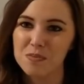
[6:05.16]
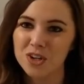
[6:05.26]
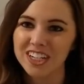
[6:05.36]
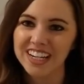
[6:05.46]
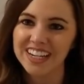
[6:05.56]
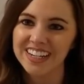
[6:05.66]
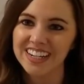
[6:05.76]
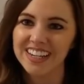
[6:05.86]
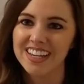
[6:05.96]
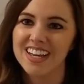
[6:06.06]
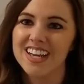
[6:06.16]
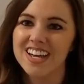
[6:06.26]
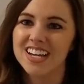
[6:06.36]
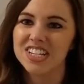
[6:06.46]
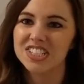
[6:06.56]
morning.
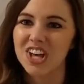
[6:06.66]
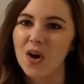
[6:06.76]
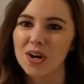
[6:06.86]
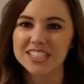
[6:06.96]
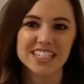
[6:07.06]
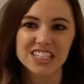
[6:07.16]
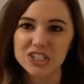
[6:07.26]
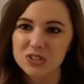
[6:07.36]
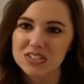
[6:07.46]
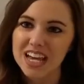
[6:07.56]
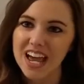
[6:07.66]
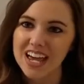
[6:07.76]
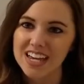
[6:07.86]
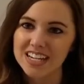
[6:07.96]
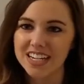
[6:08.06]
So it's a new
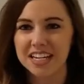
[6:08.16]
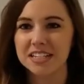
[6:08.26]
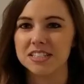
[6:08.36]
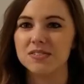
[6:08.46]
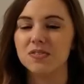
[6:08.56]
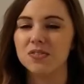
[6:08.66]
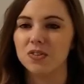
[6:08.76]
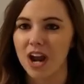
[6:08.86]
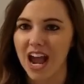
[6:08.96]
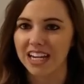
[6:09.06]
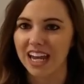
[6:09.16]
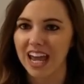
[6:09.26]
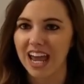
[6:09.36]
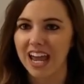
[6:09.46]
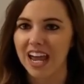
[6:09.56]
day. It's
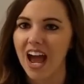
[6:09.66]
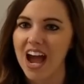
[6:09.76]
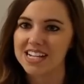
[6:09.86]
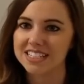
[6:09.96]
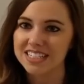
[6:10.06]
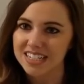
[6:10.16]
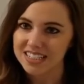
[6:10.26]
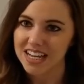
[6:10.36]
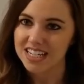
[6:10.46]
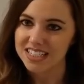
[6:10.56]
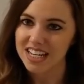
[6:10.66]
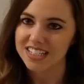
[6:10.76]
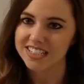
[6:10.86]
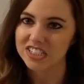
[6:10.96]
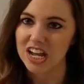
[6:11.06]
Friday. I didn't test
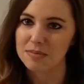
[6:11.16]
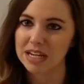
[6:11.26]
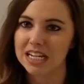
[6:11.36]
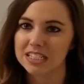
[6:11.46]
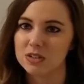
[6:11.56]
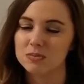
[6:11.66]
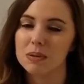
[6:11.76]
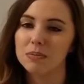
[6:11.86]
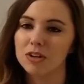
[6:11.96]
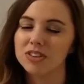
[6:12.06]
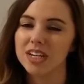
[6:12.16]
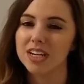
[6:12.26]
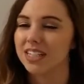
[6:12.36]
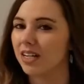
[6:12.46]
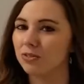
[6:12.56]
yesterday because it was my birthday
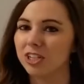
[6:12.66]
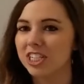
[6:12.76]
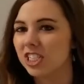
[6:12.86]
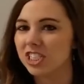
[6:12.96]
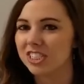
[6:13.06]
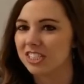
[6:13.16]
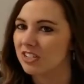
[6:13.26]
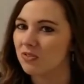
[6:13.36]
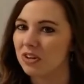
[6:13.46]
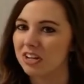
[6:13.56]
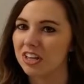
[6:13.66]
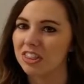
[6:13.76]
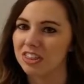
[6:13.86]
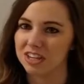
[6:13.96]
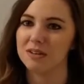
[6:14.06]
and I really just didn't want to
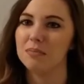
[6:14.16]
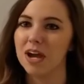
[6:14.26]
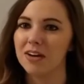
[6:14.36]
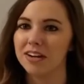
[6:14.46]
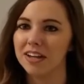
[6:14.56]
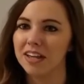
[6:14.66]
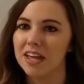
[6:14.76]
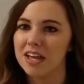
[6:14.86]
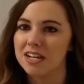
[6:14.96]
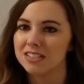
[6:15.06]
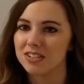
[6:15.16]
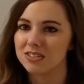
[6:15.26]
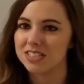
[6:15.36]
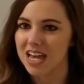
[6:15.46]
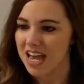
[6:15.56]
think about it. So
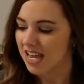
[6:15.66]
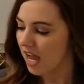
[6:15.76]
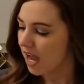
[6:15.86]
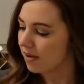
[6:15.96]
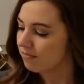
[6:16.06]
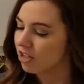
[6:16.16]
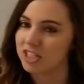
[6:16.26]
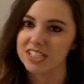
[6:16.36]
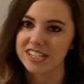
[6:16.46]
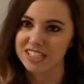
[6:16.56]
today I am 13